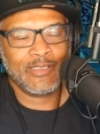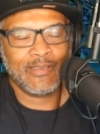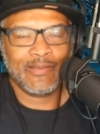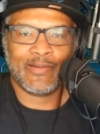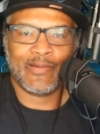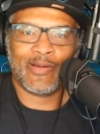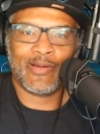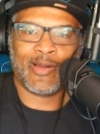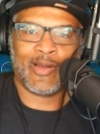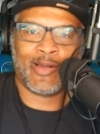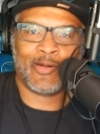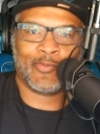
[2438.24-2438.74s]

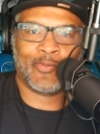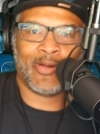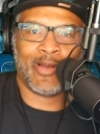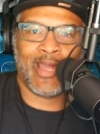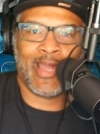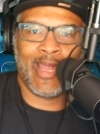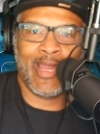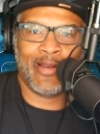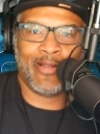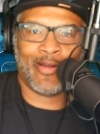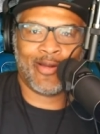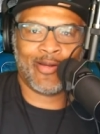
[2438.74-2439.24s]
All
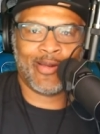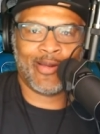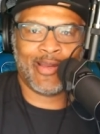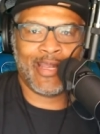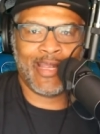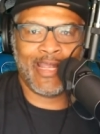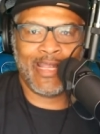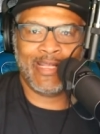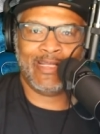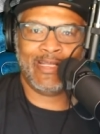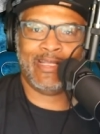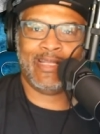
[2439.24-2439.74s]
right, all
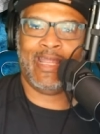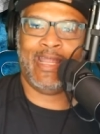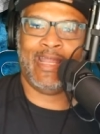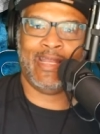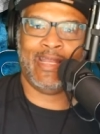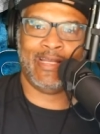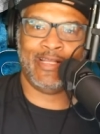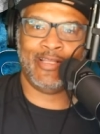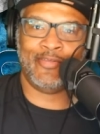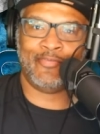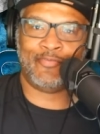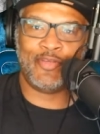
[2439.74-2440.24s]
right.
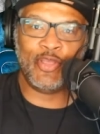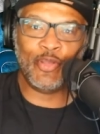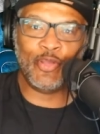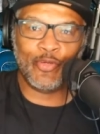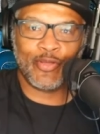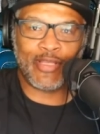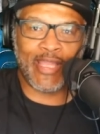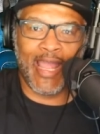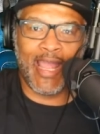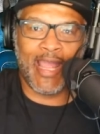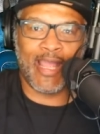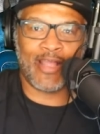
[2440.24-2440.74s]
And if you
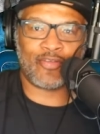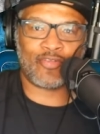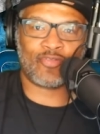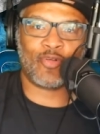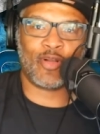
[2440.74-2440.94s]
guys